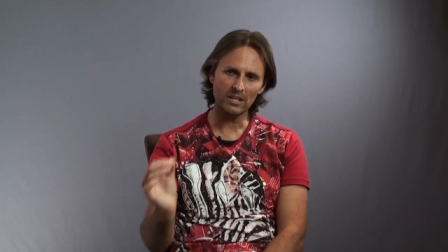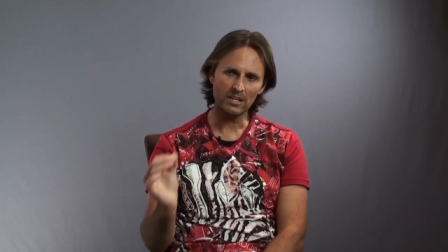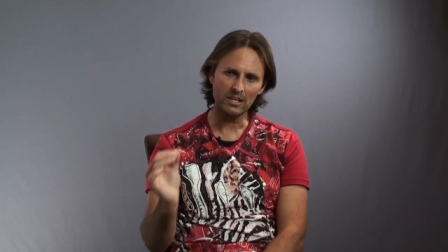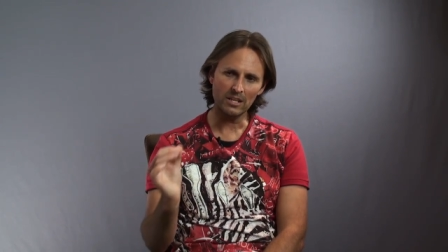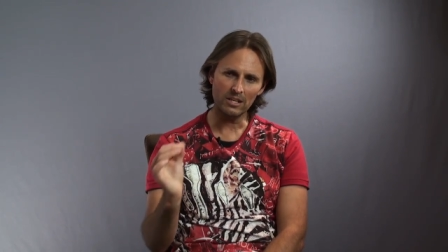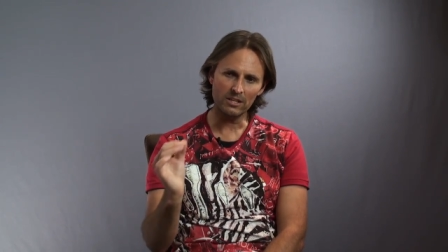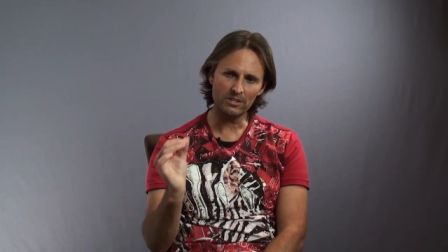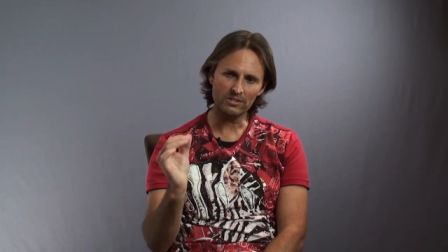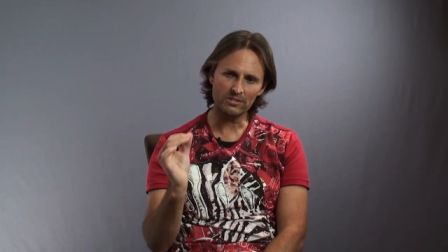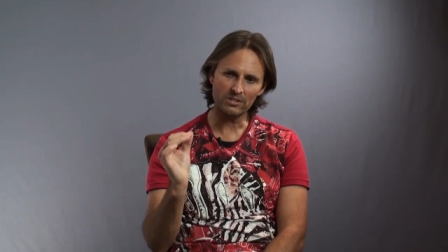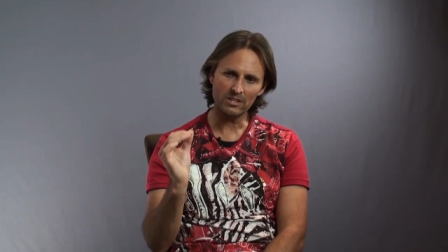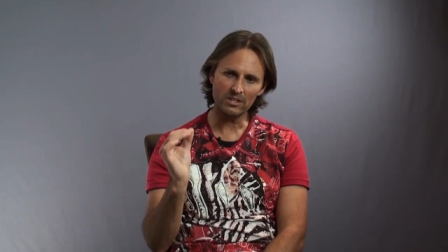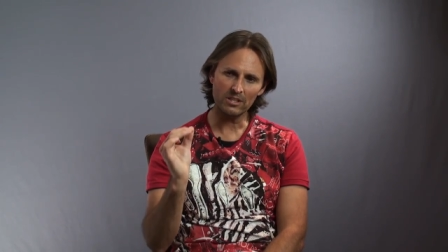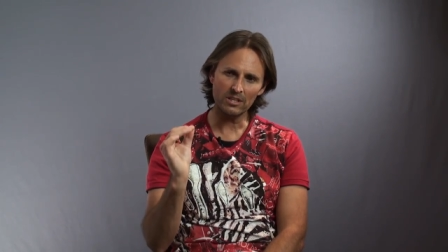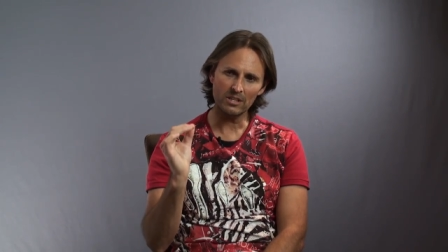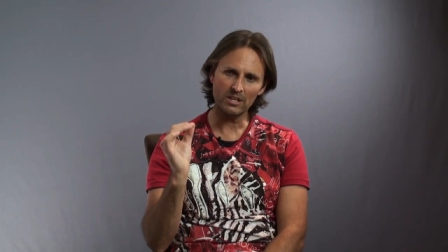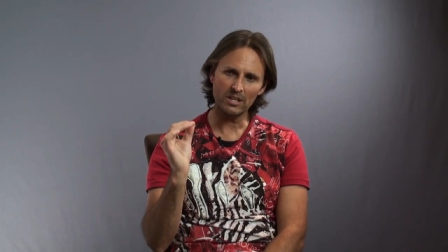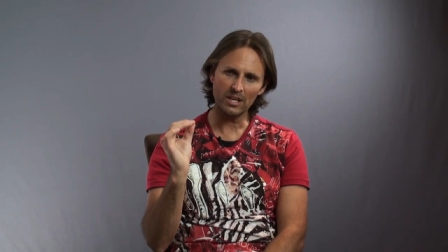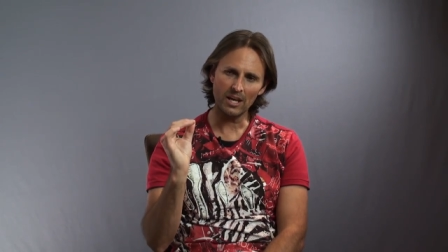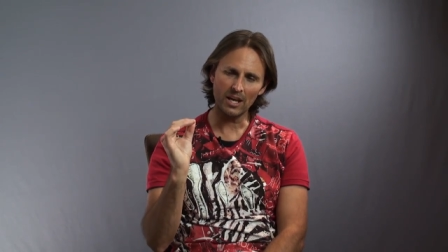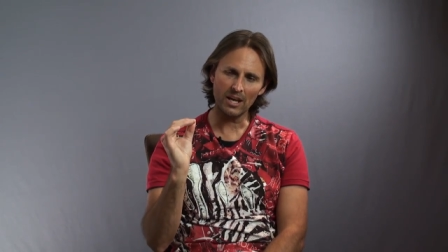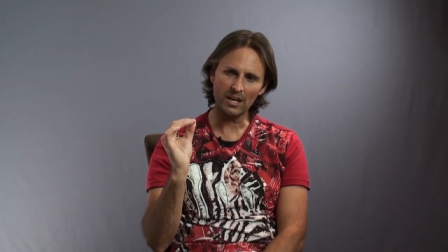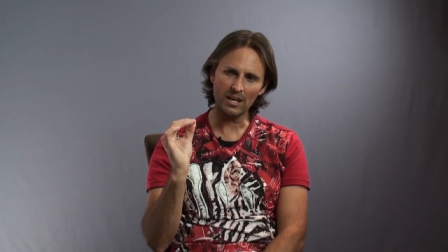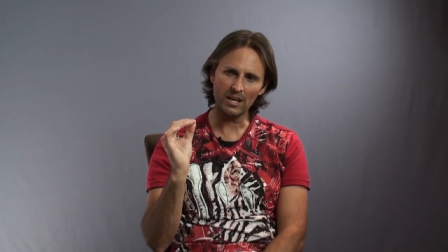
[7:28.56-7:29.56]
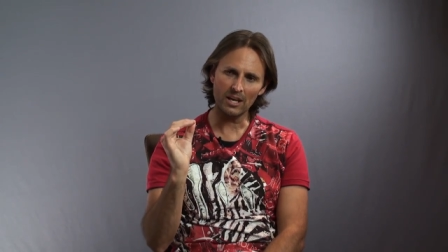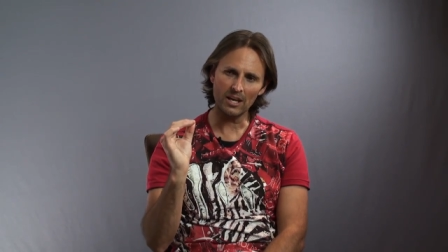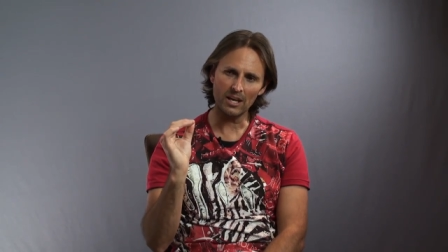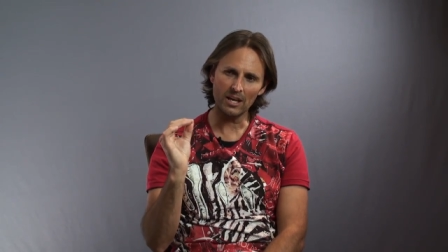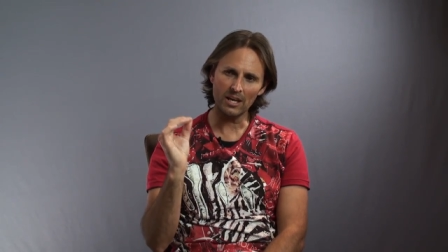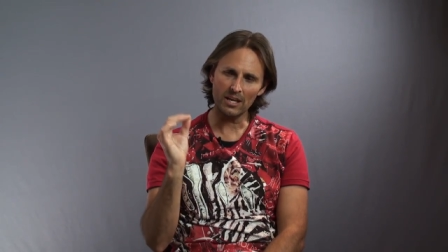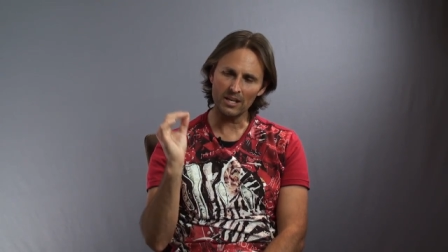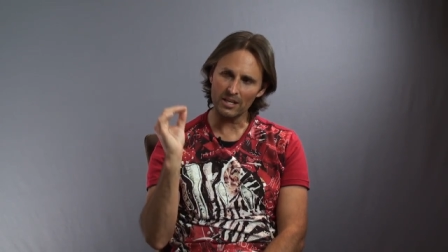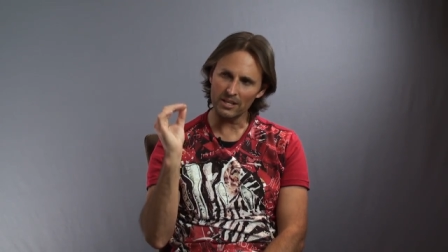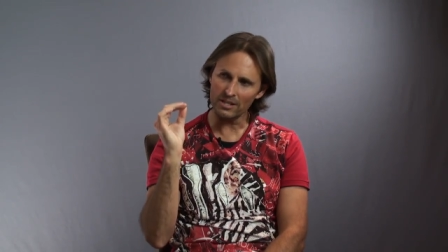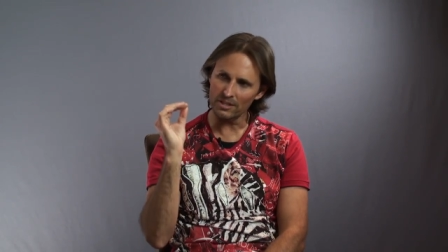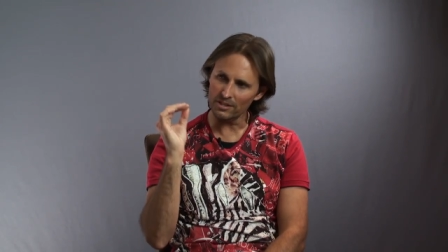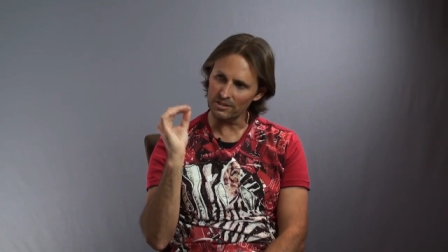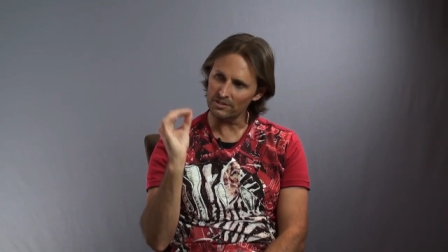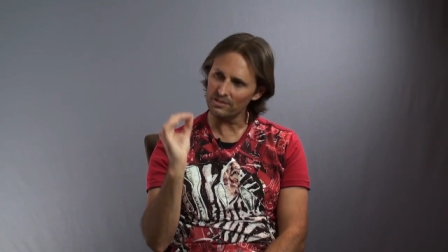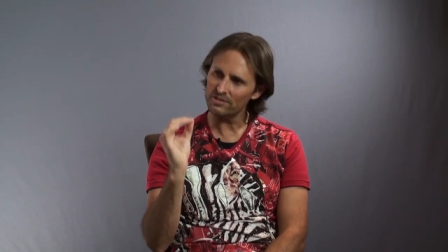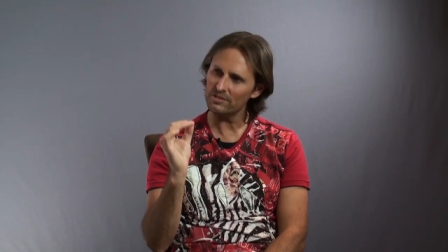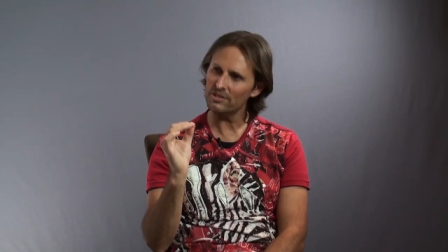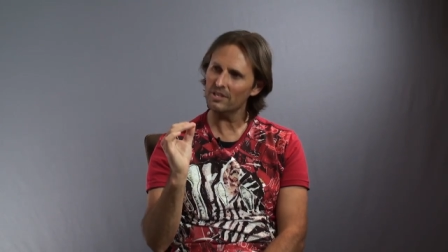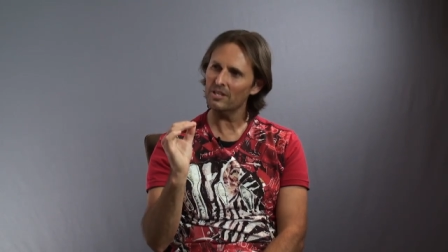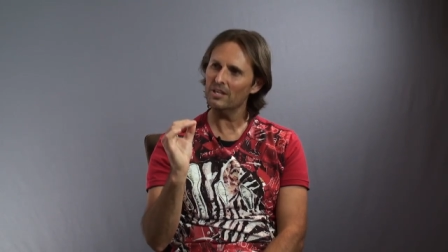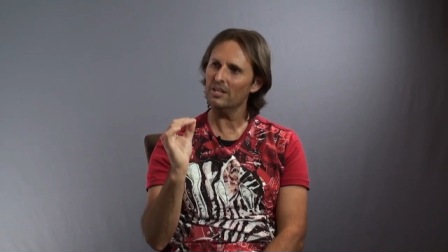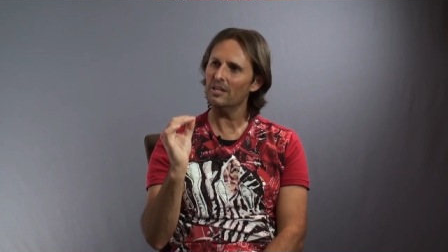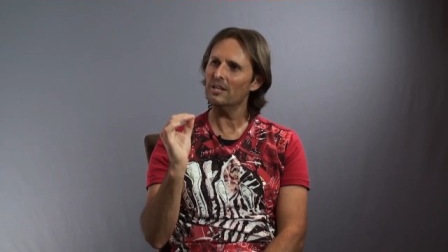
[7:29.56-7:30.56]
is, uh,
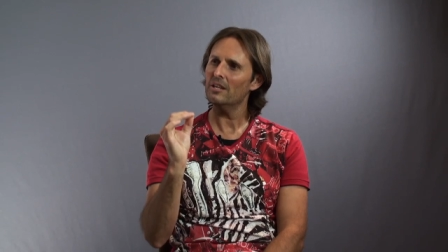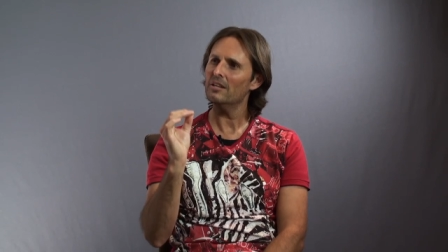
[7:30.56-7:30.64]
is